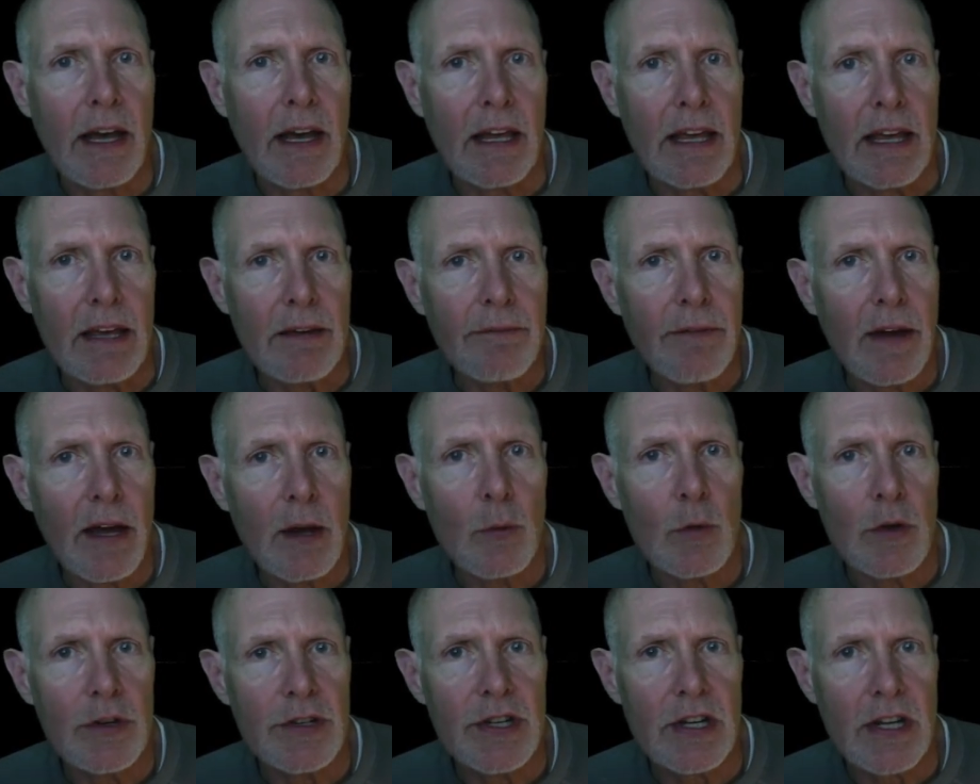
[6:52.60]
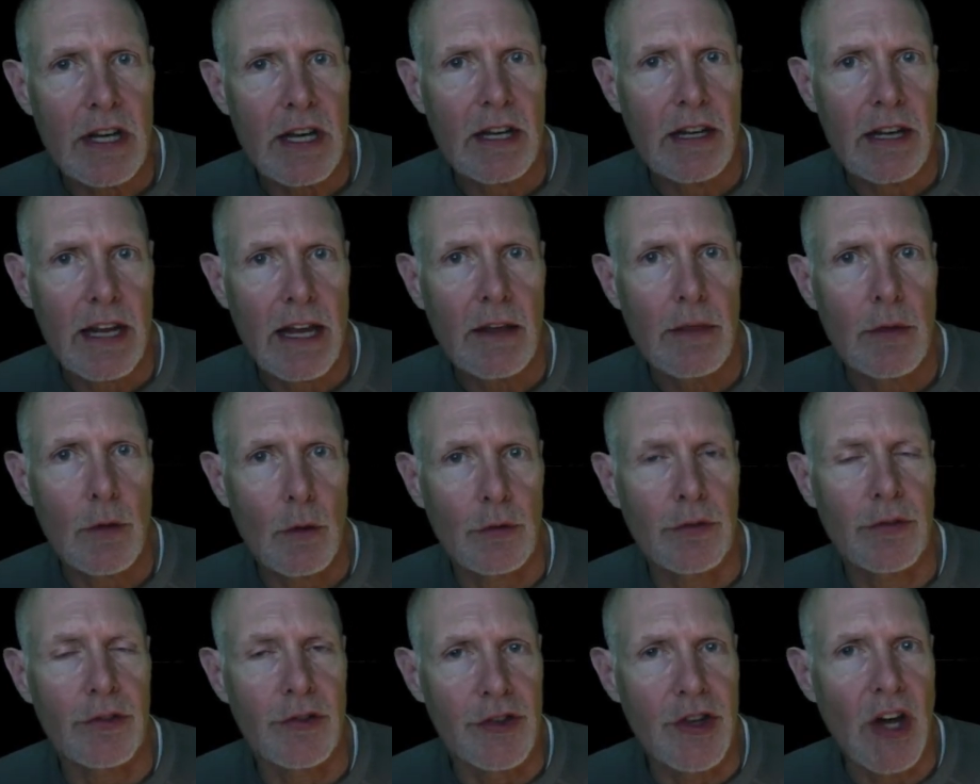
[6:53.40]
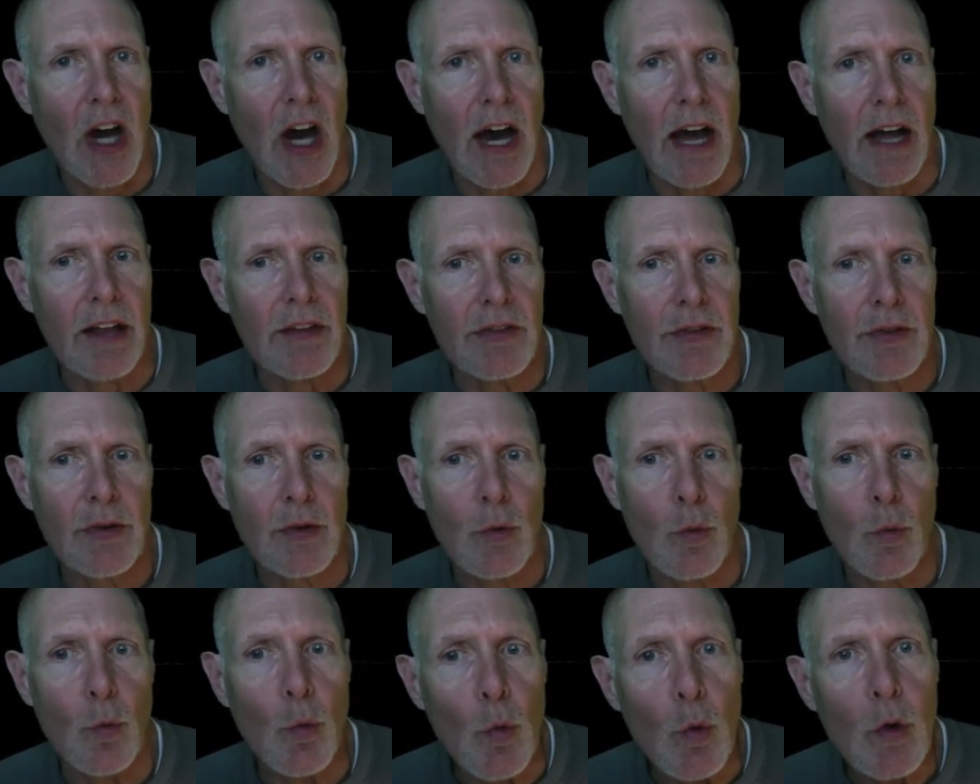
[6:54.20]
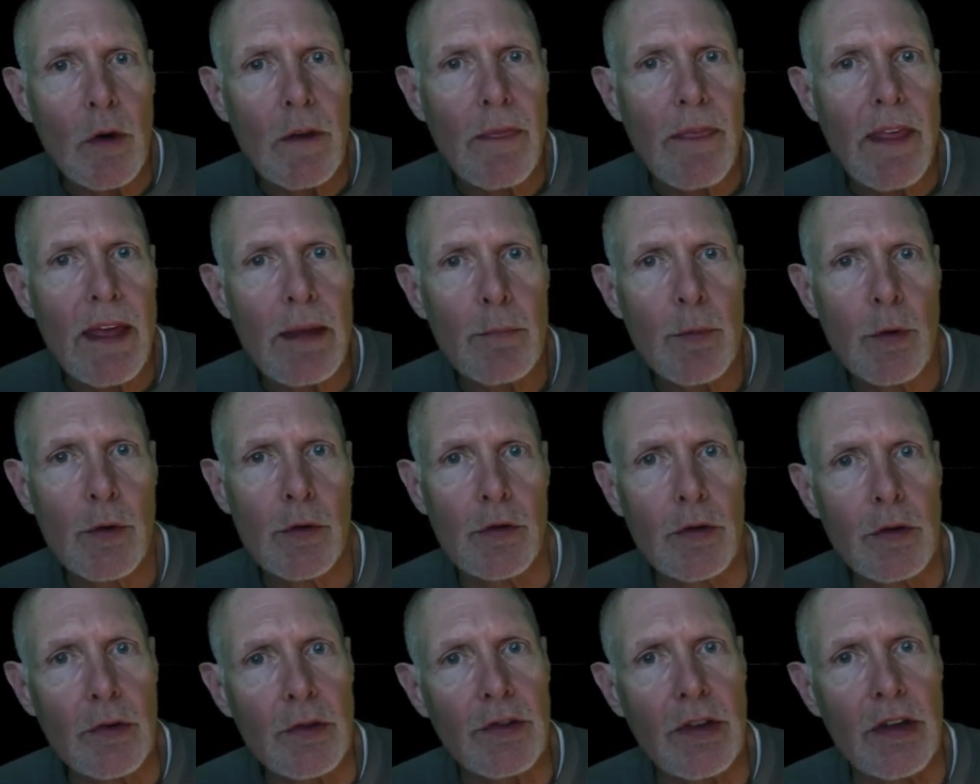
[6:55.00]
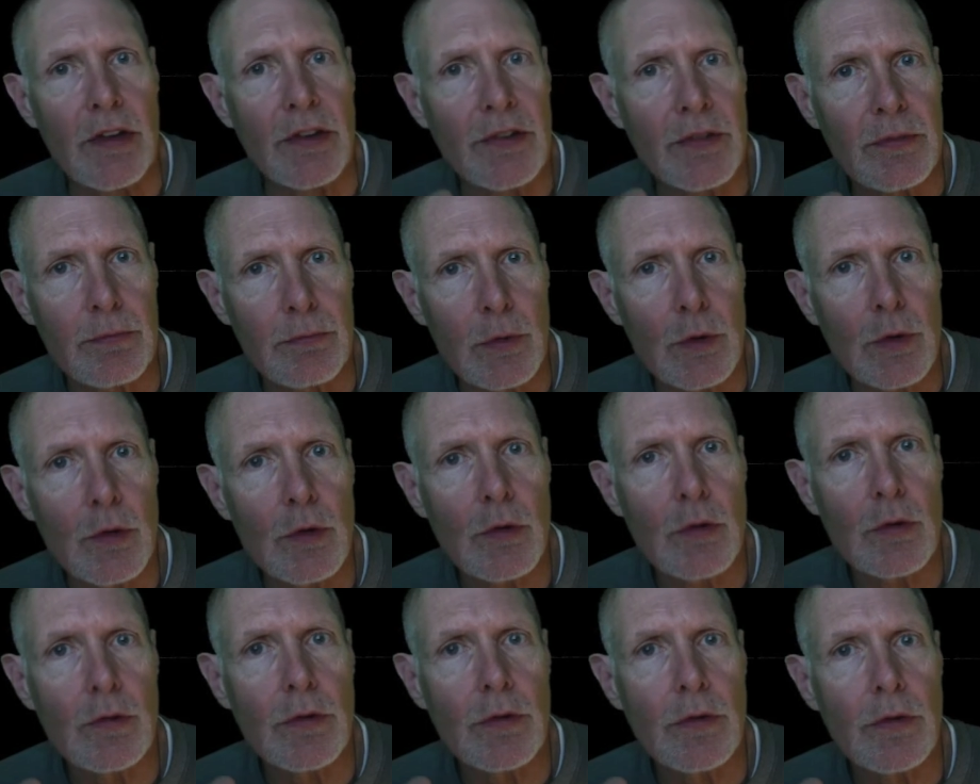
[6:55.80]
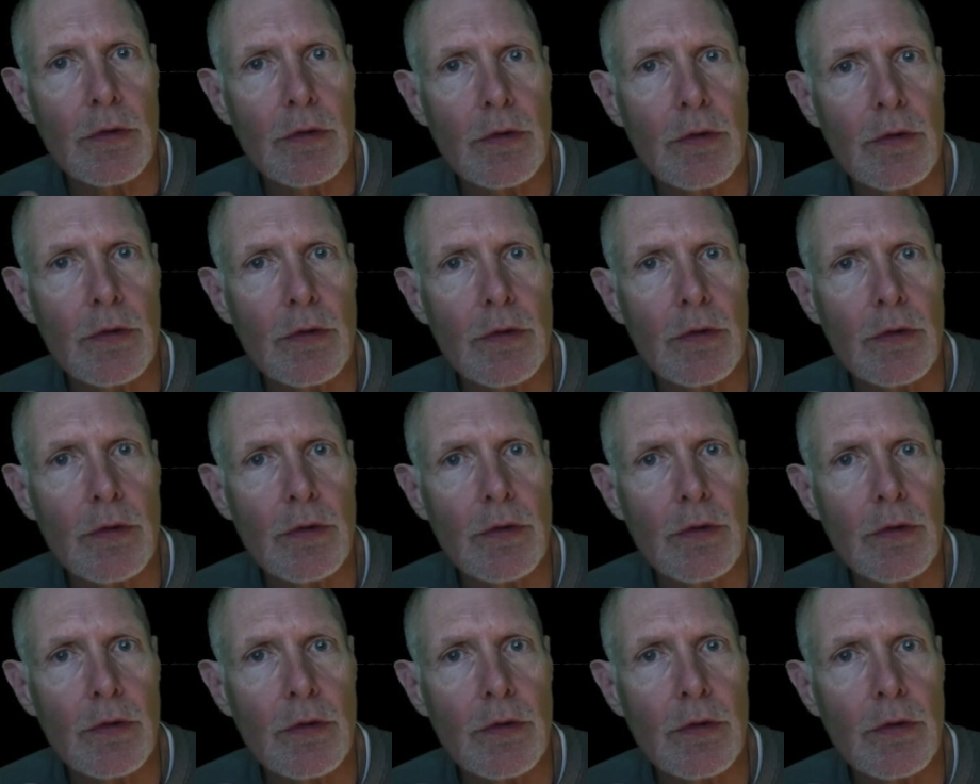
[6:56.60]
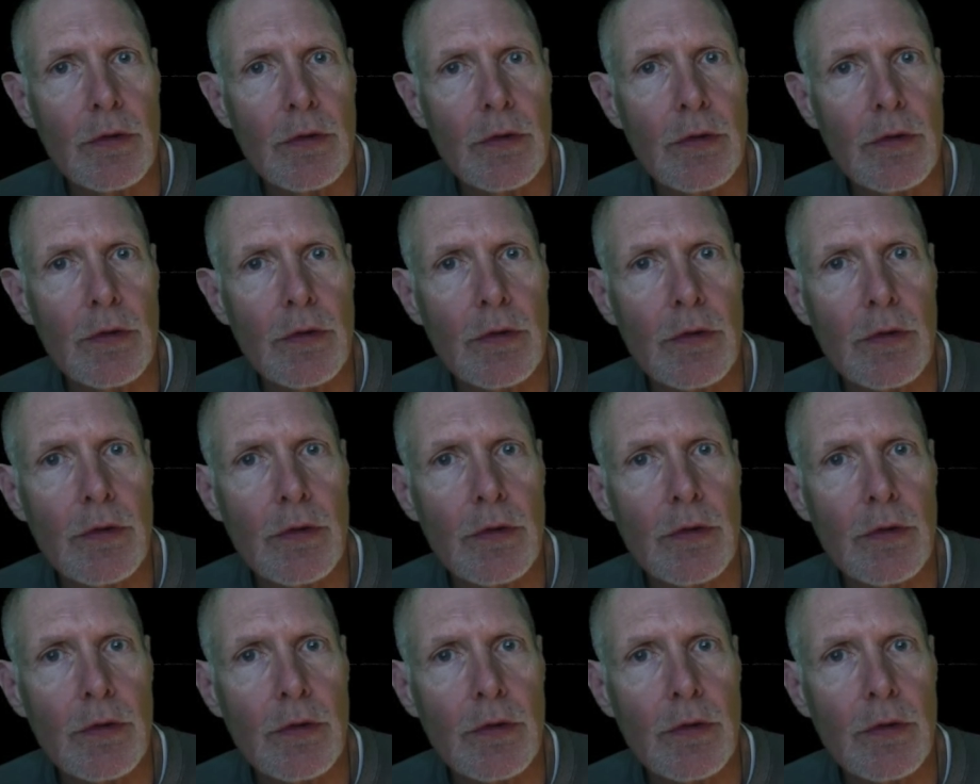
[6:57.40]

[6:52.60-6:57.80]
If I were to connect those dots, would they produce a smooth curved line?